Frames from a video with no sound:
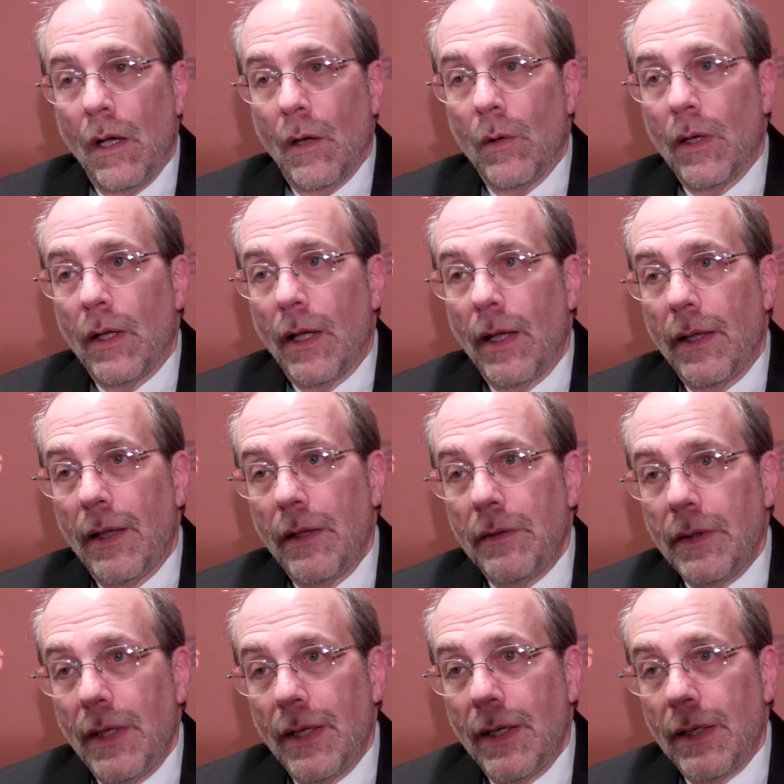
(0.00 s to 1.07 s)
Well,
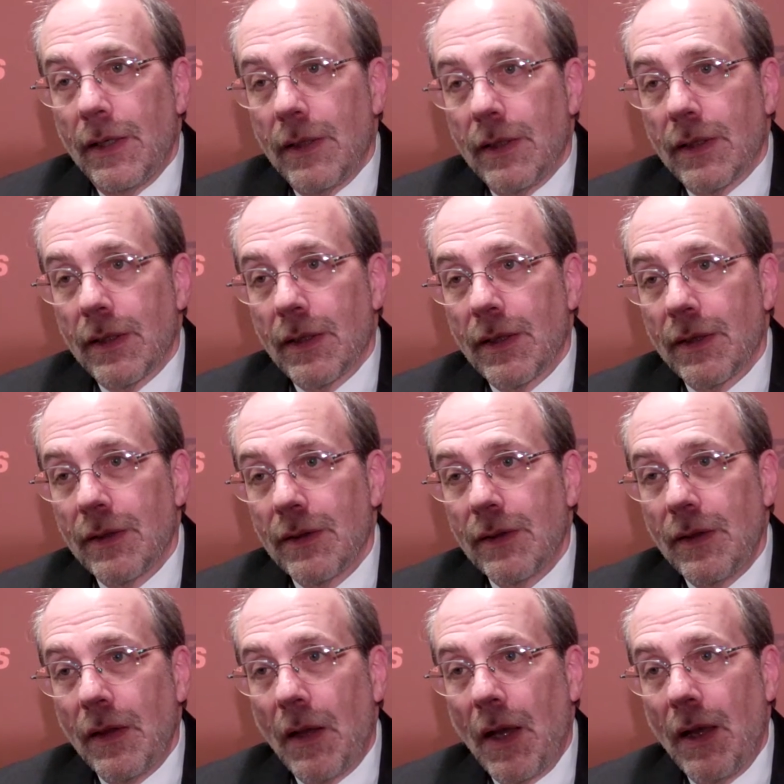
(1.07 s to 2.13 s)

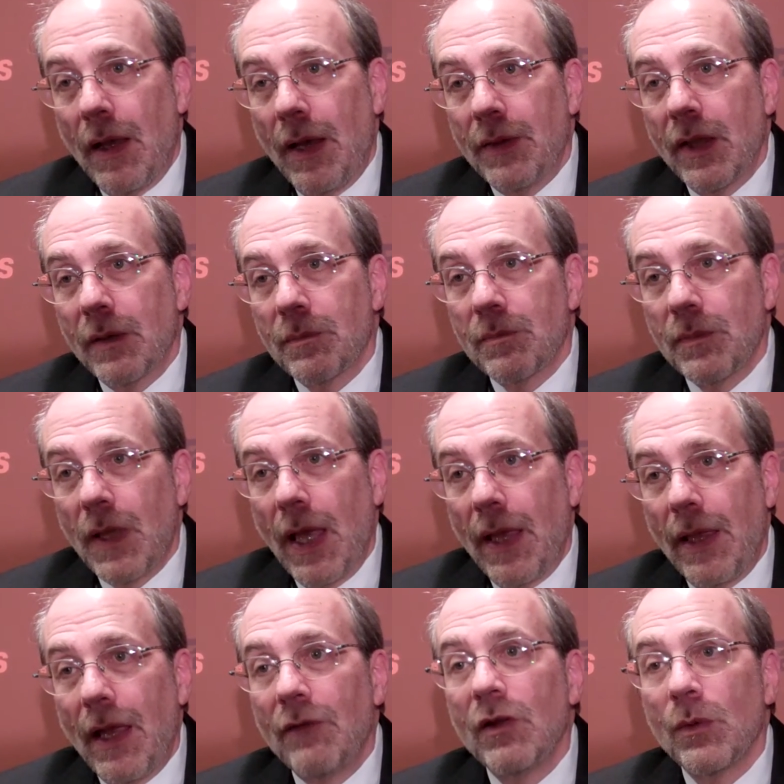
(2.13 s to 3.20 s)
I think
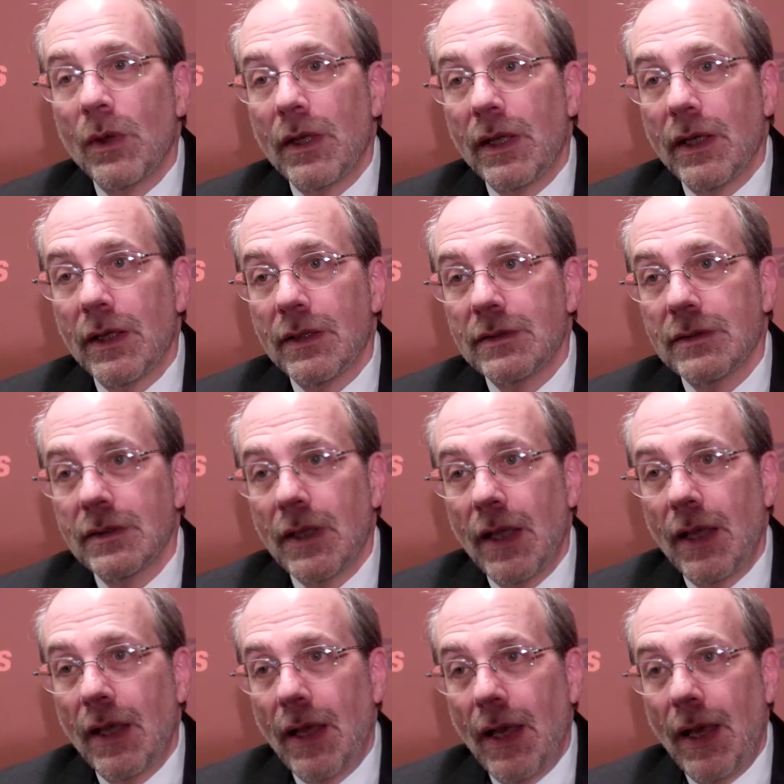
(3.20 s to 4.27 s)
everyone has
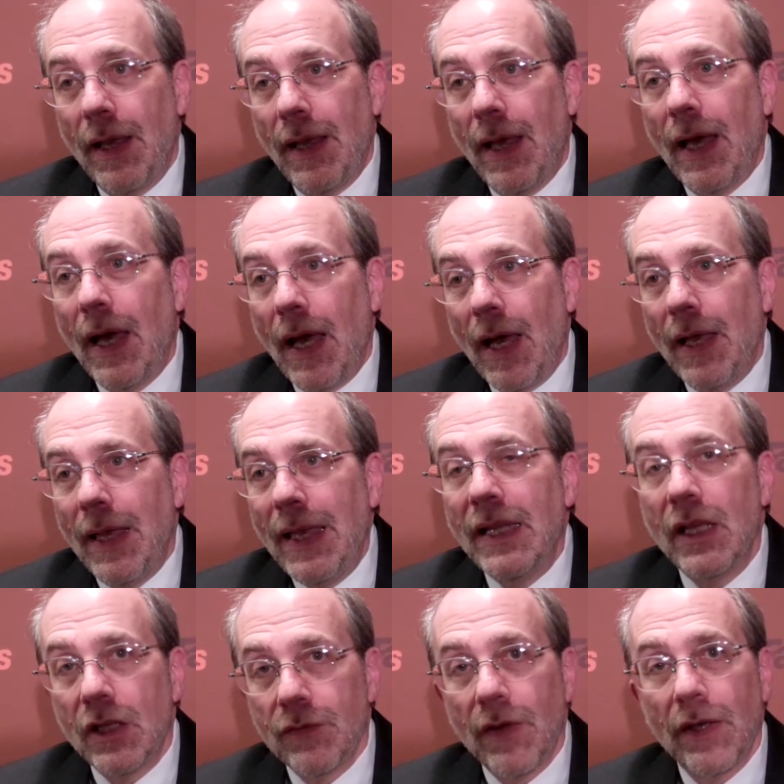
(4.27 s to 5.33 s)
an
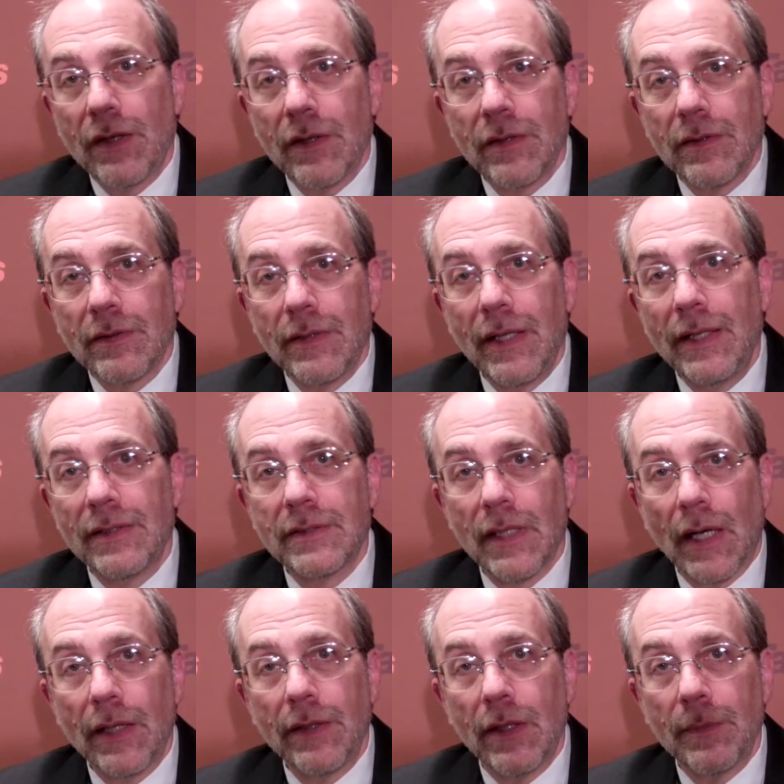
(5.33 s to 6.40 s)
innovator
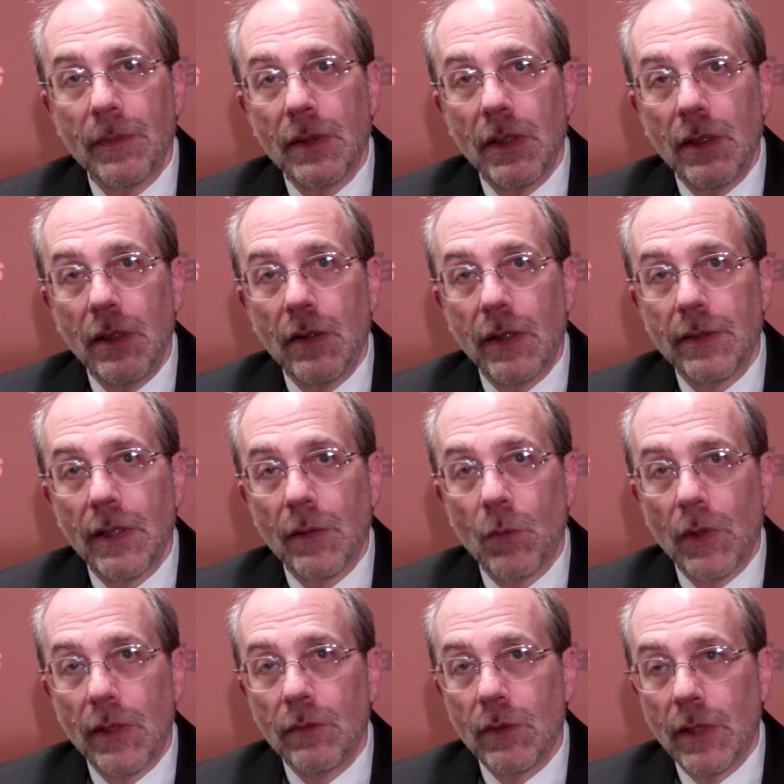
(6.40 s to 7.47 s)
inside them. I think
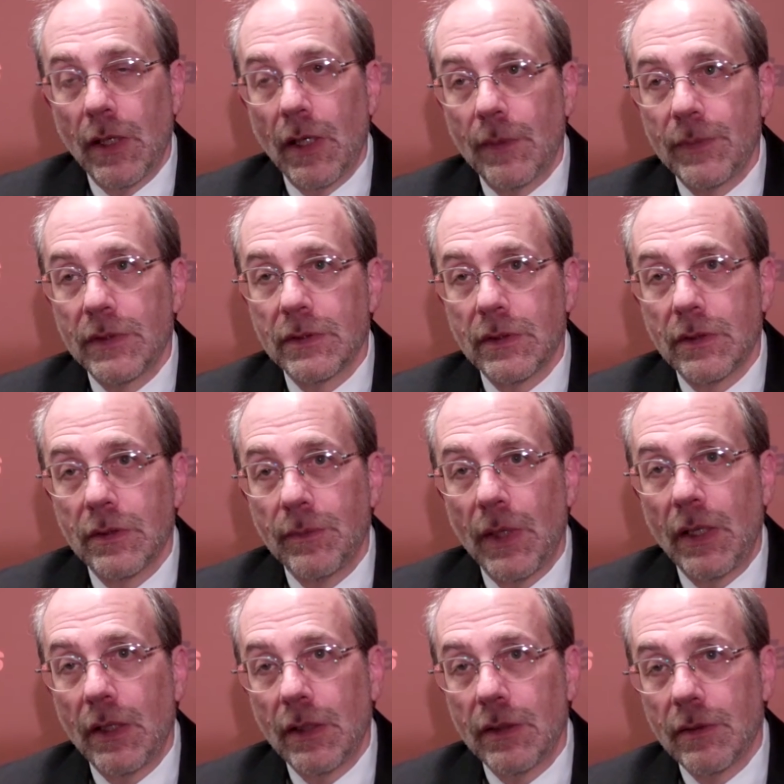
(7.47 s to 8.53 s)
what happens to
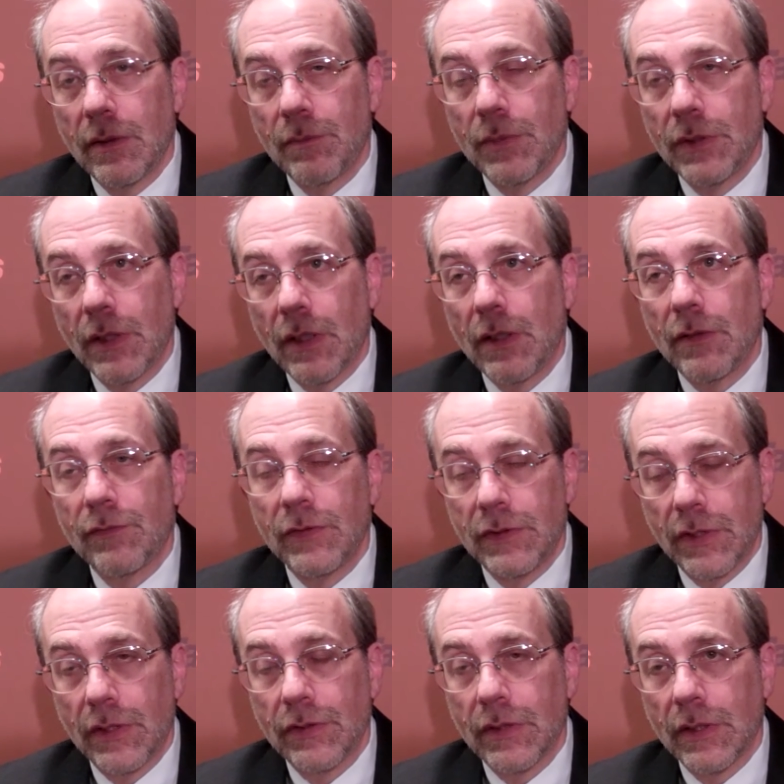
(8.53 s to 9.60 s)
many, particularly
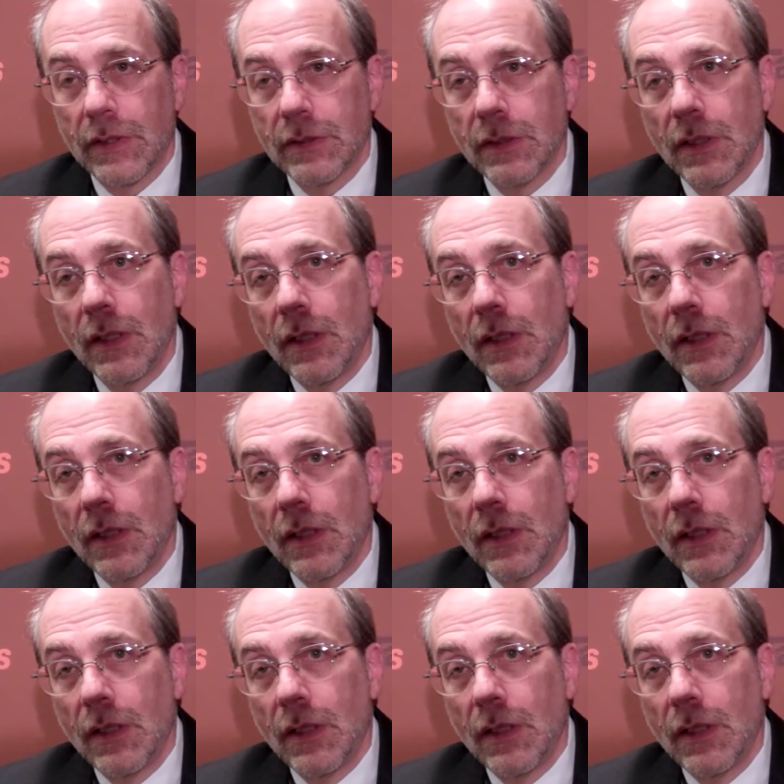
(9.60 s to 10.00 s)
physicians,